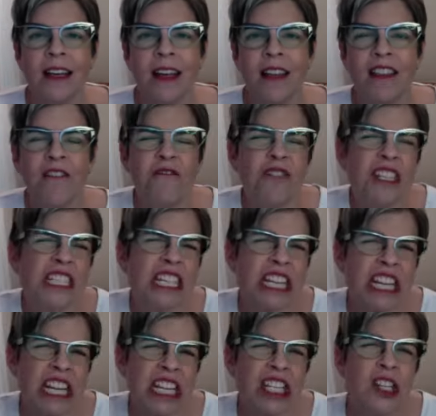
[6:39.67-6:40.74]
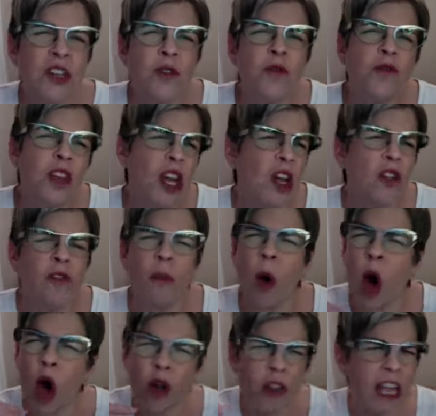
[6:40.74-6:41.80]
The fatigue you feel from
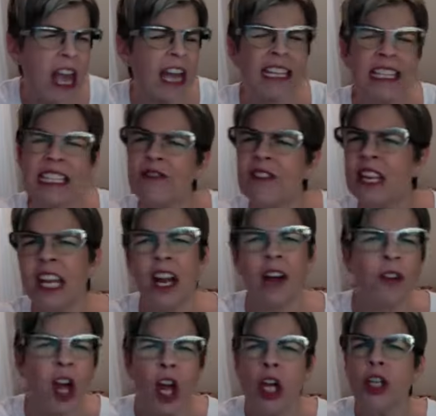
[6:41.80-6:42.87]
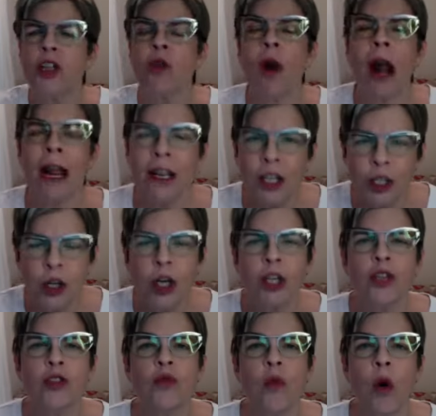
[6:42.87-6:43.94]
all the activity of trying to
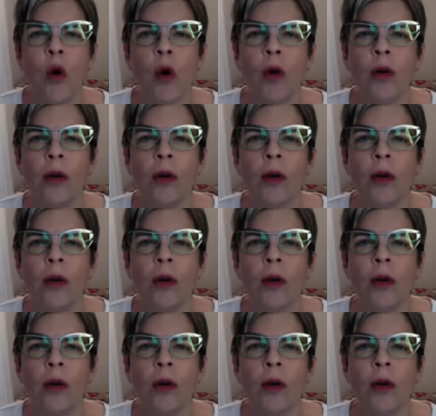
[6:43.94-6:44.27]
control.